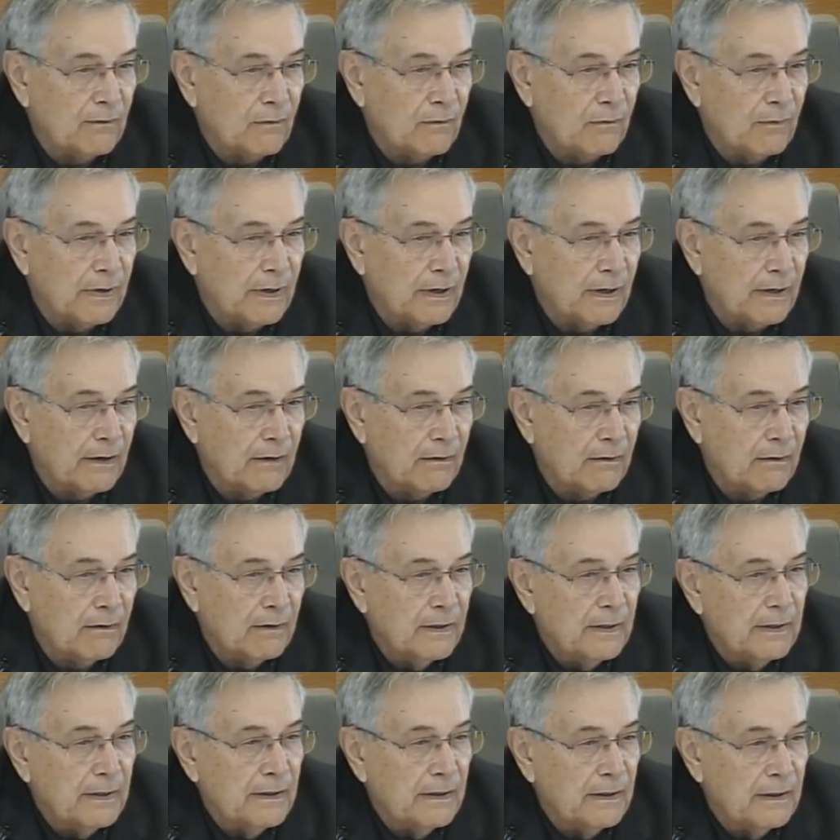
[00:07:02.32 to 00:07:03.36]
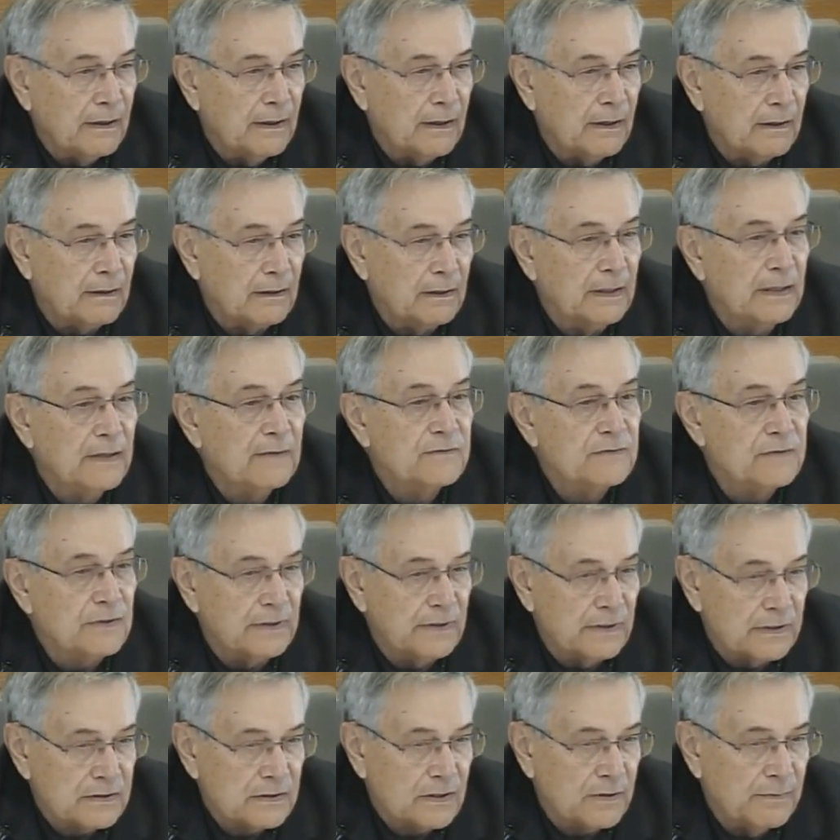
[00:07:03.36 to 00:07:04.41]
we hire lives in
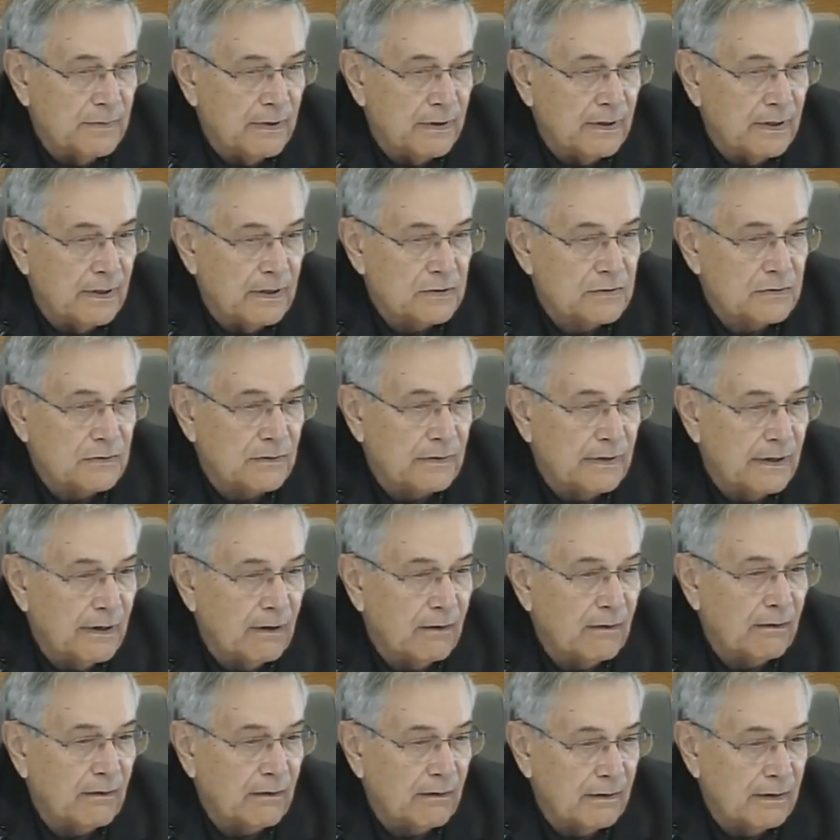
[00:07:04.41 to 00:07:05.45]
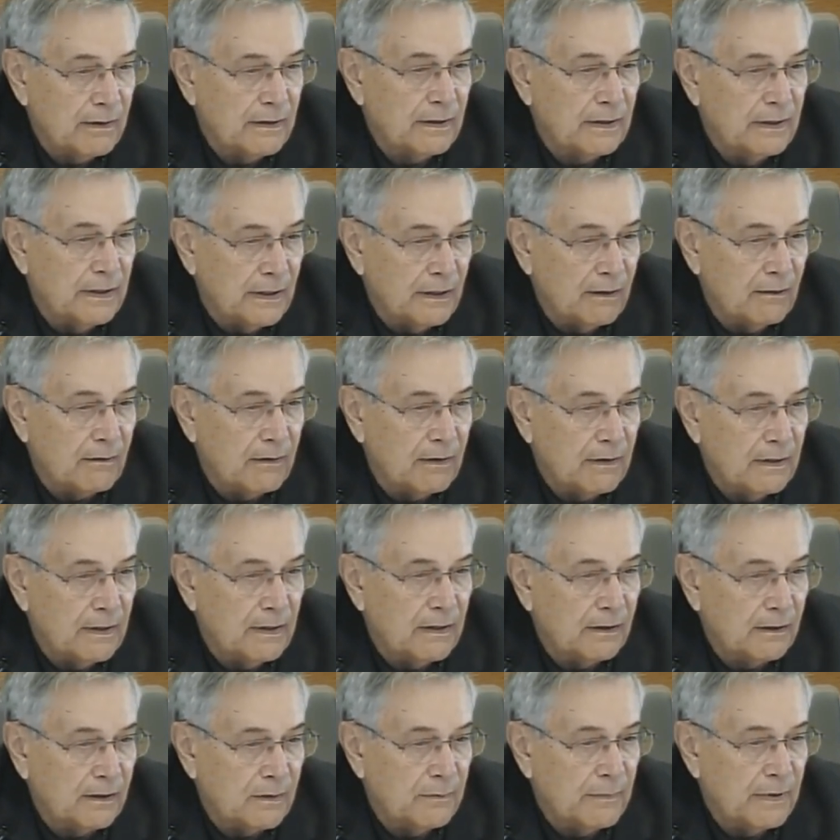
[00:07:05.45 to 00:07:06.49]
this community, so they get out into
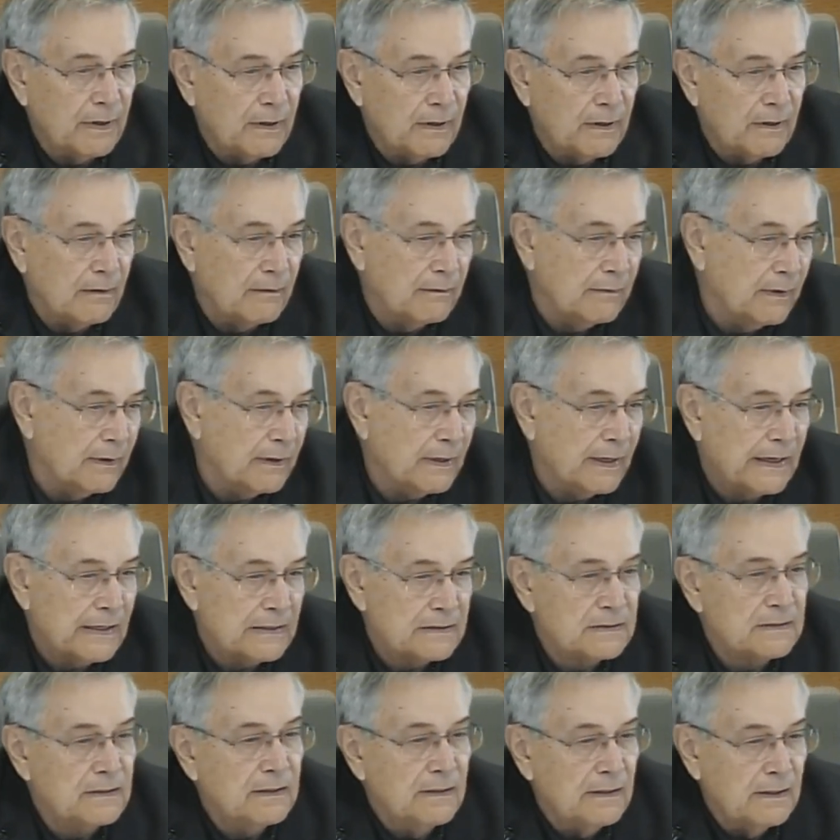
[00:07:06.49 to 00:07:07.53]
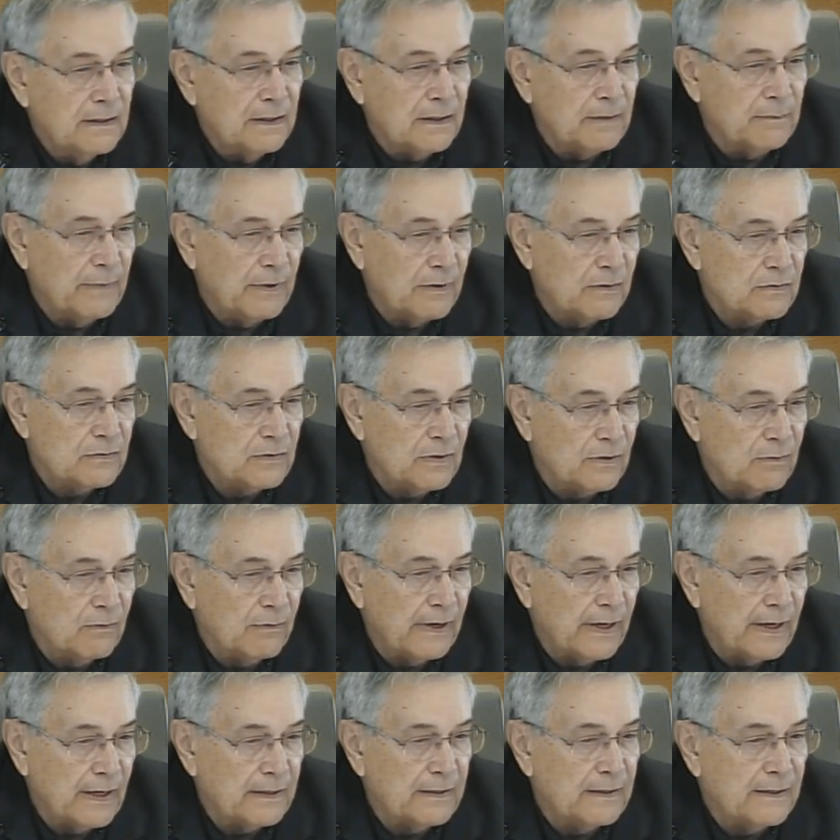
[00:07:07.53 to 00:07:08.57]
the community. The last administrator we
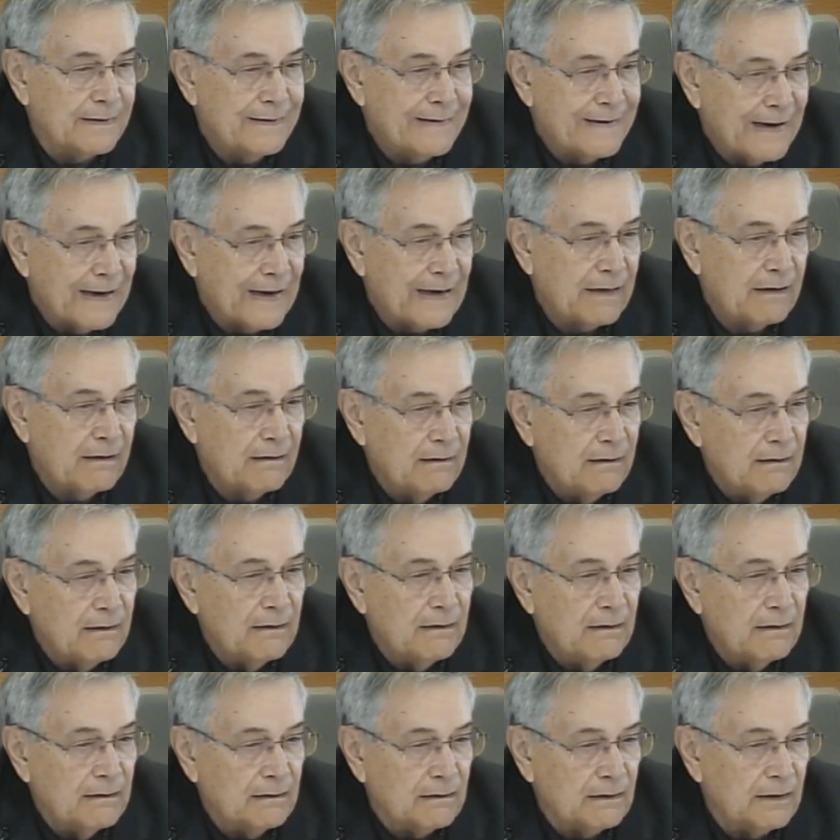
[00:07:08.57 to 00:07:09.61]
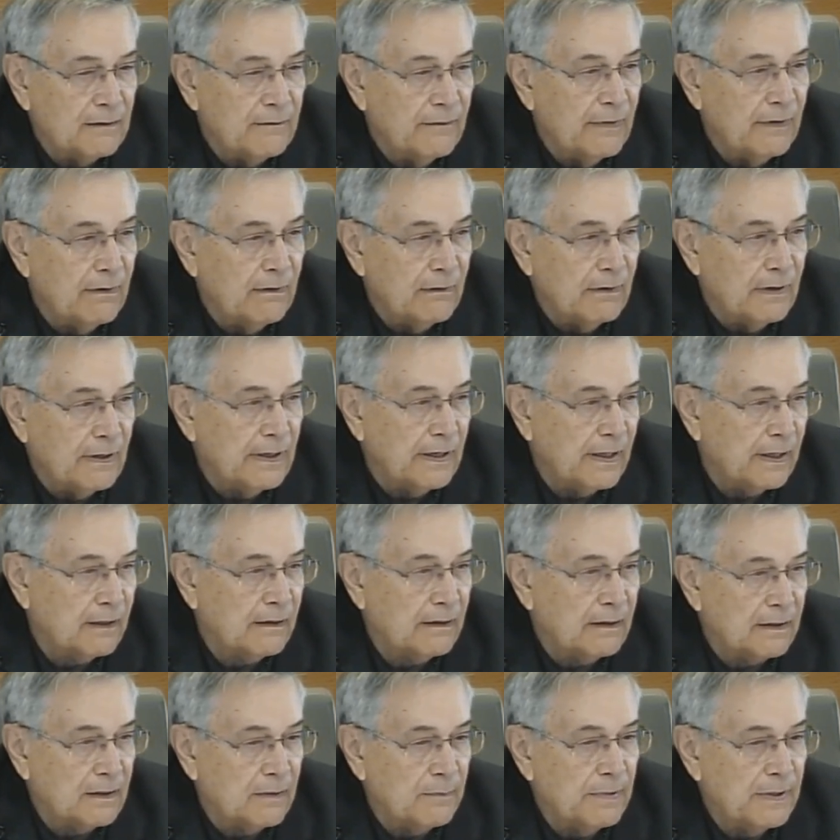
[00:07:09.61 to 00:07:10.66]
had did not live here, and that
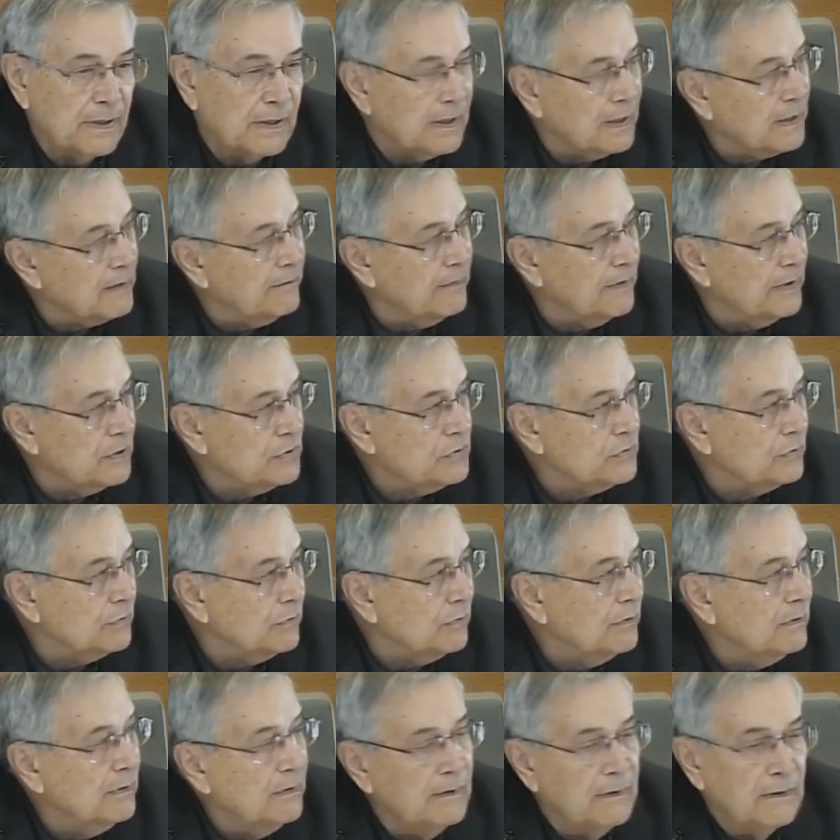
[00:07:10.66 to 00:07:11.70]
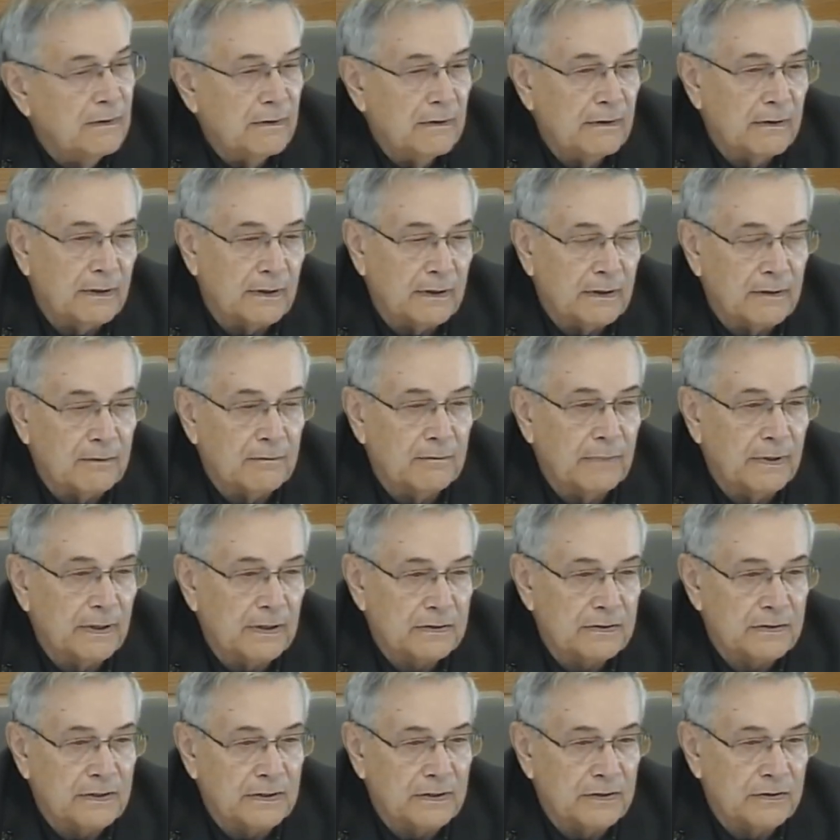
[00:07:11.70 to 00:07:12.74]
got to be kind of an issue
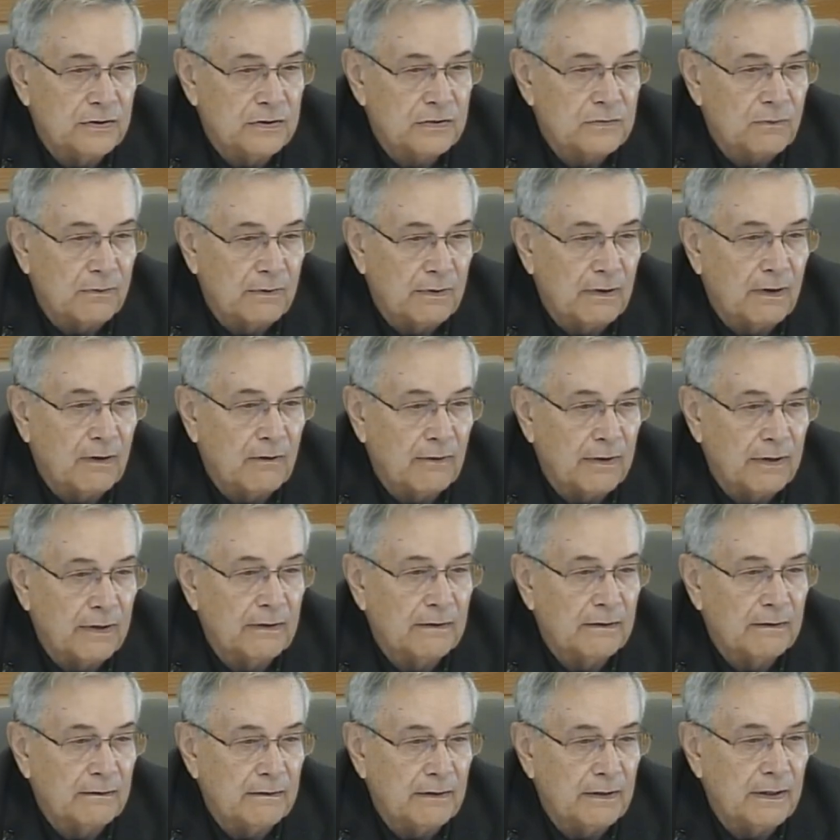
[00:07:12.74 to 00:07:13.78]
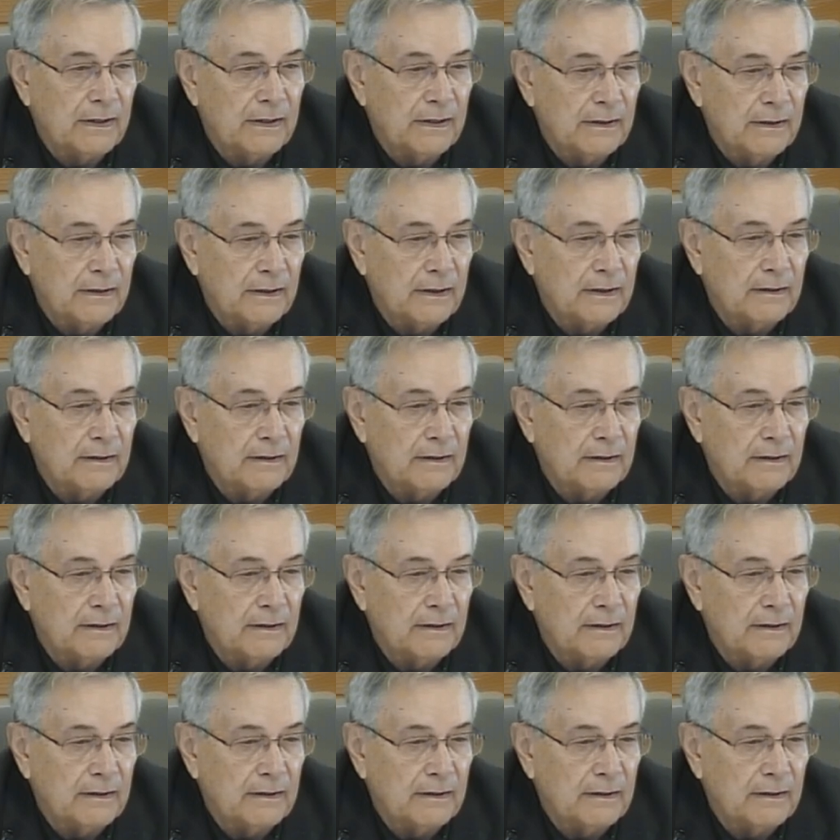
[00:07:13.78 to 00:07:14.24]
because they just weren't out into the